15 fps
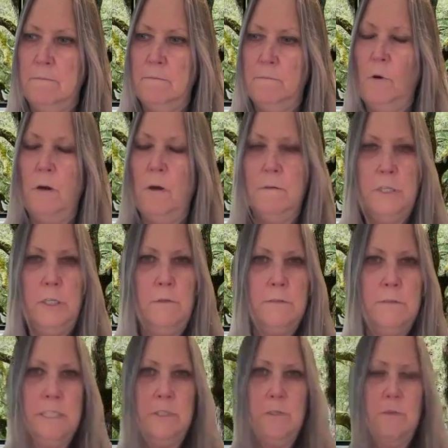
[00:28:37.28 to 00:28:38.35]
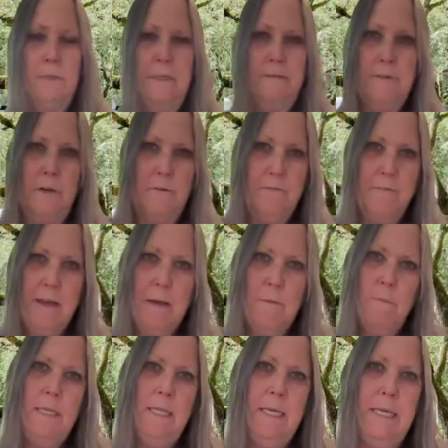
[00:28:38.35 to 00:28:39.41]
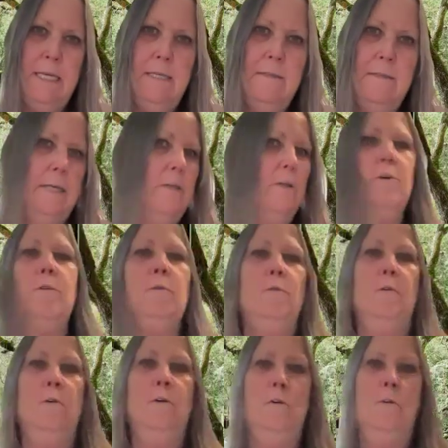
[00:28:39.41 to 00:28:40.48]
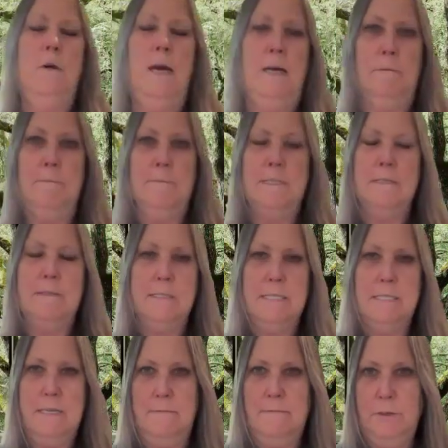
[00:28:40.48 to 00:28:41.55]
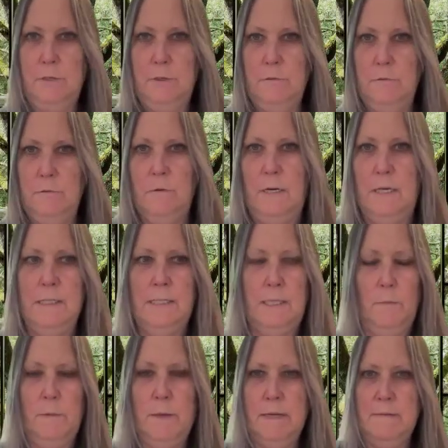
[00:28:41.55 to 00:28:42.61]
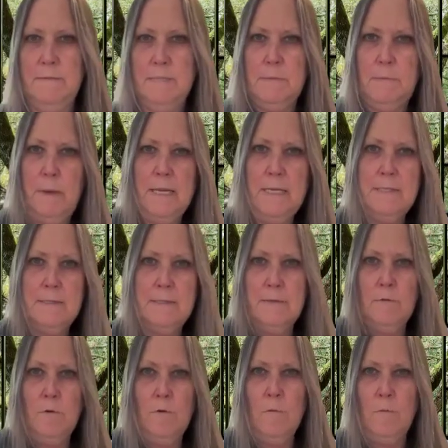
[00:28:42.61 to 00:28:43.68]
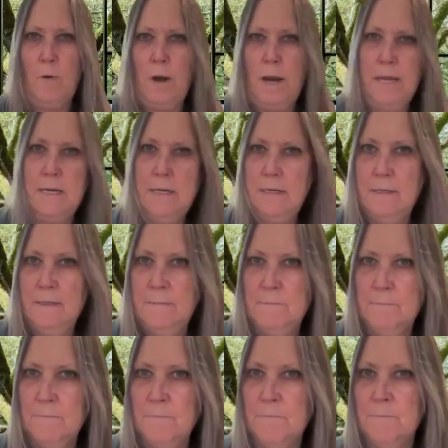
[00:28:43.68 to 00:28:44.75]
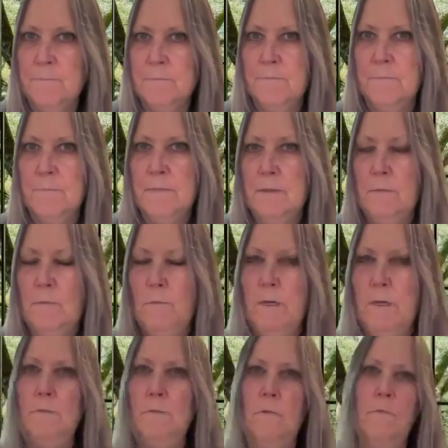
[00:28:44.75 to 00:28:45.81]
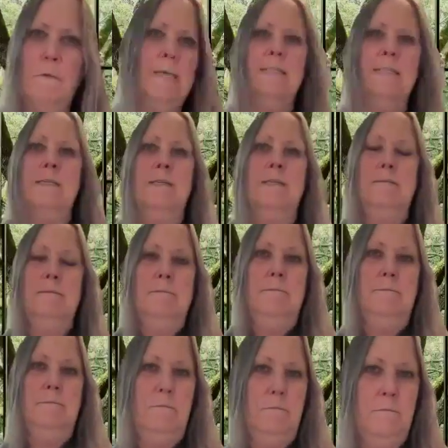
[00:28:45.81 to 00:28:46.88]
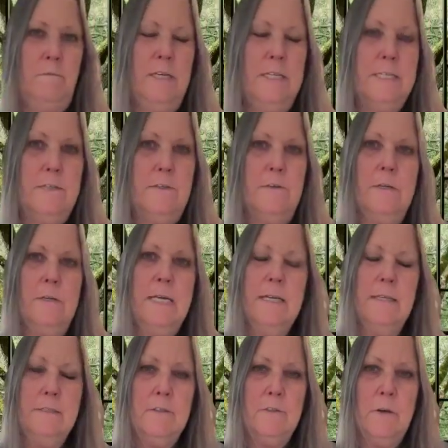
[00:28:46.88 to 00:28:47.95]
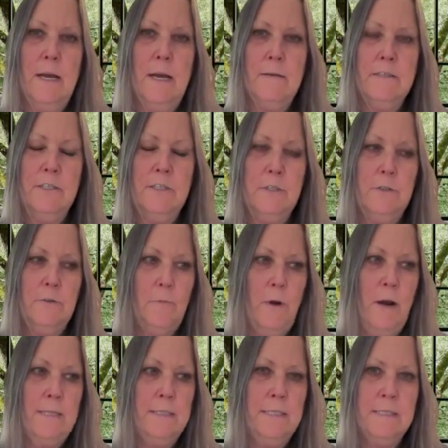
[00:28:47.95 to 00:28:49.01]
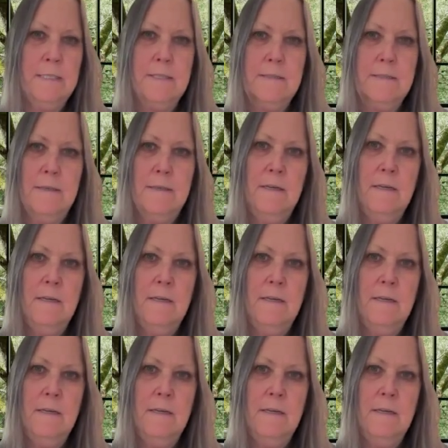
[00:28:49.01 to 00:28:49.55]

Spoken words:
well, did you live near family? Like who helped to give you a little bit of space or a break when you were raising your kids? Or how did you practice